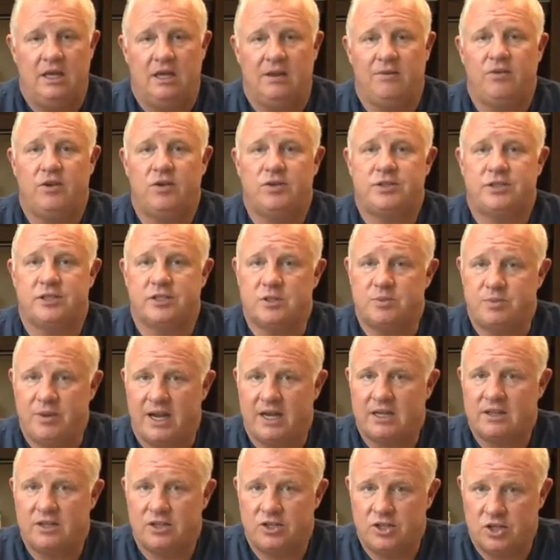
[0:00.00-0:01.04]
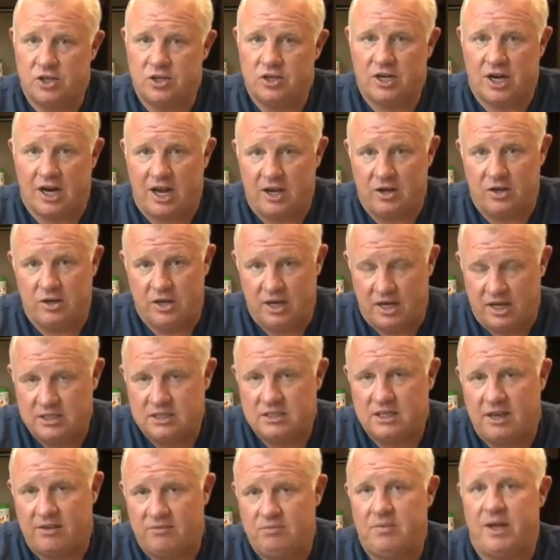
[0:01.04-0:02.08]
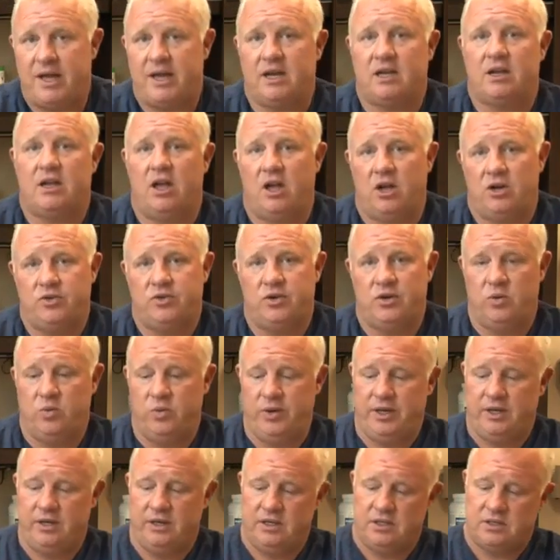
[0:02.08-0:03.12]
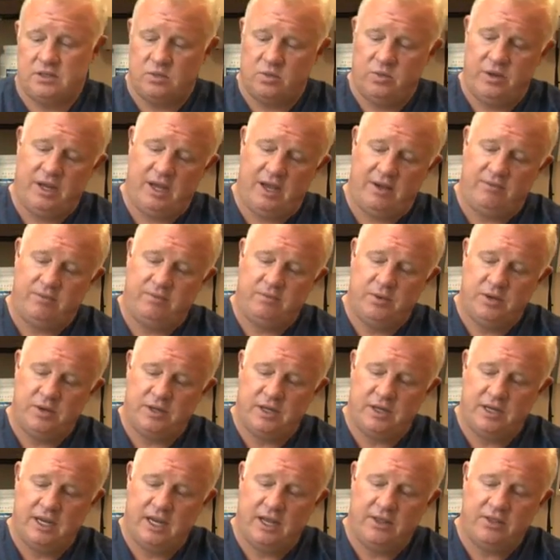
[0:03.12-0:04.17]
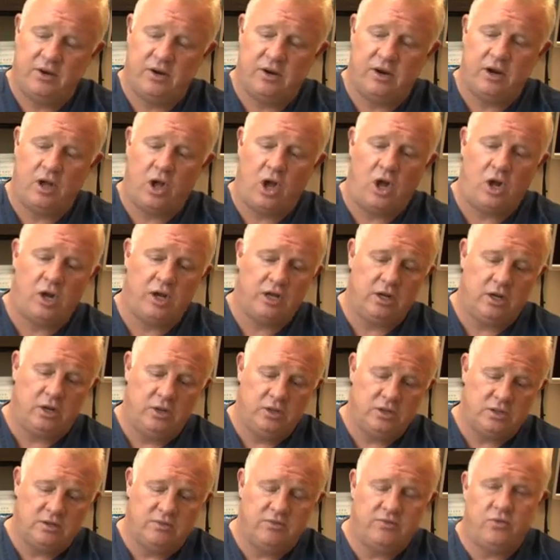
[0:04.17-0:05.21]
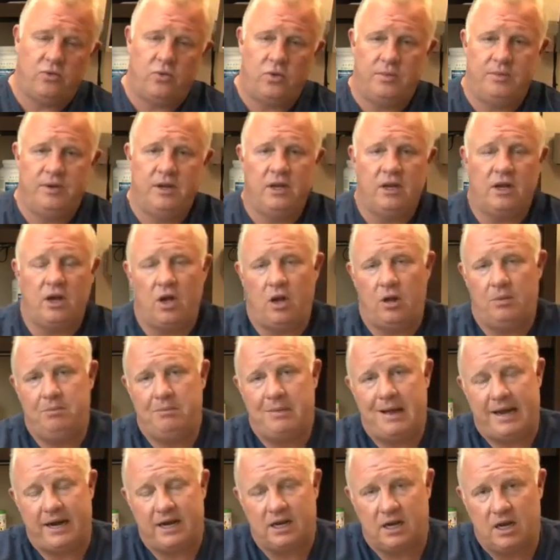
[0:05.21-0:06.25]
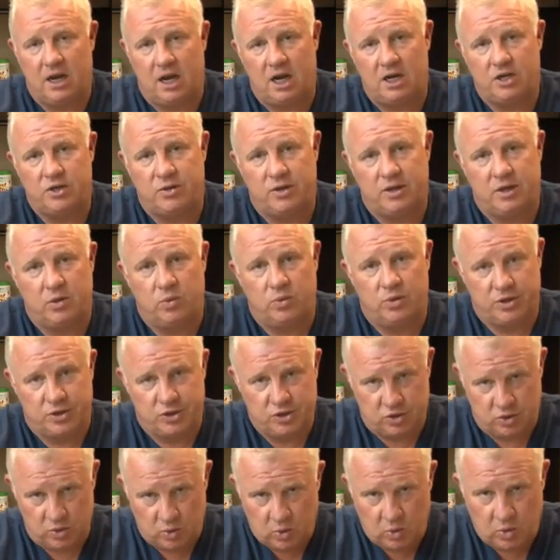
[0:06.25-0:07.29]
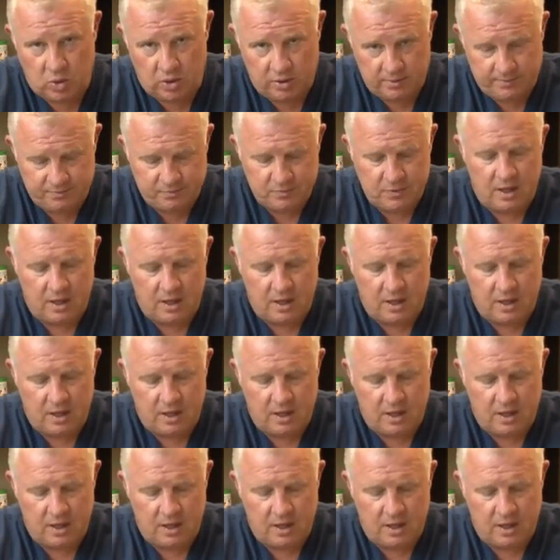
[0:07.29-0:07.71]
If you suspect that your child does have mitochondrial weakness, we have put together an all-inclusive formula called Mitochondrial Restore.